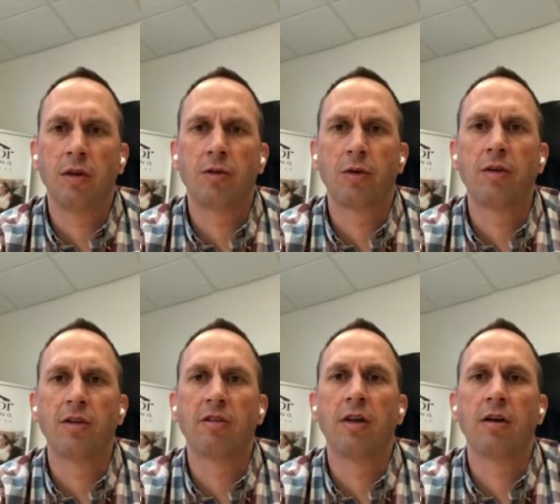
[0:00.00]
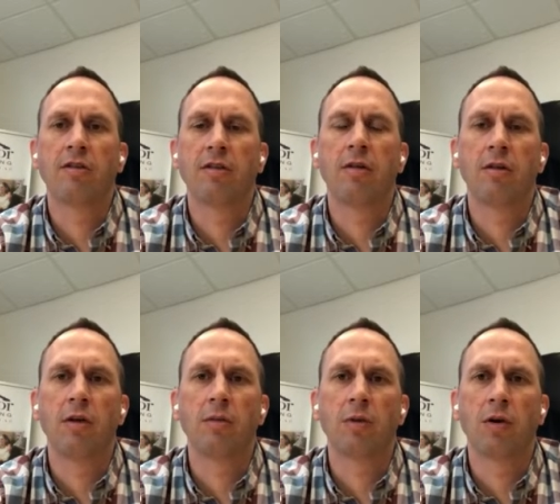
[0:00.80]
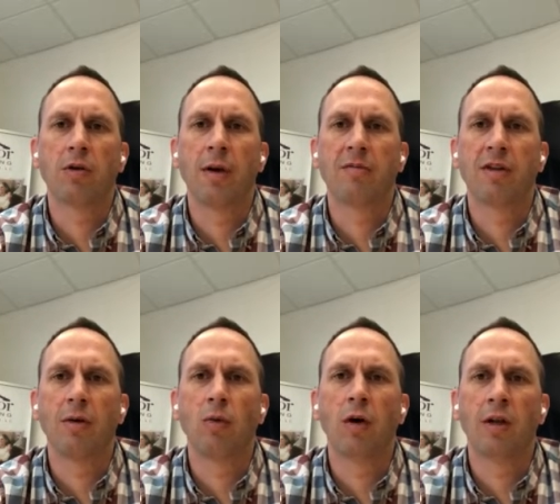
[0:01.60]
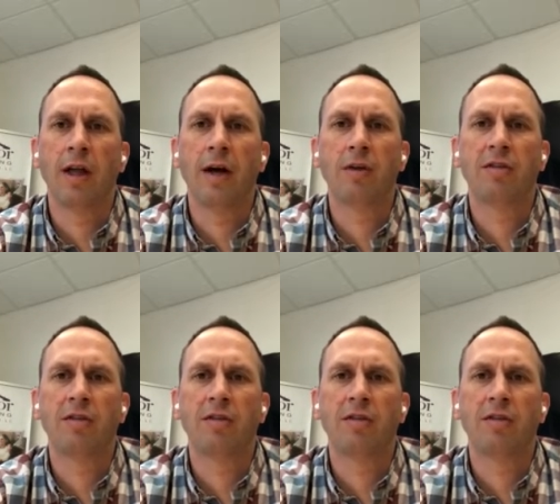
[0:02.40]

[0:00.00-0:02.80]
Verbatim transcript: the truth is there are certain loan programs that will allow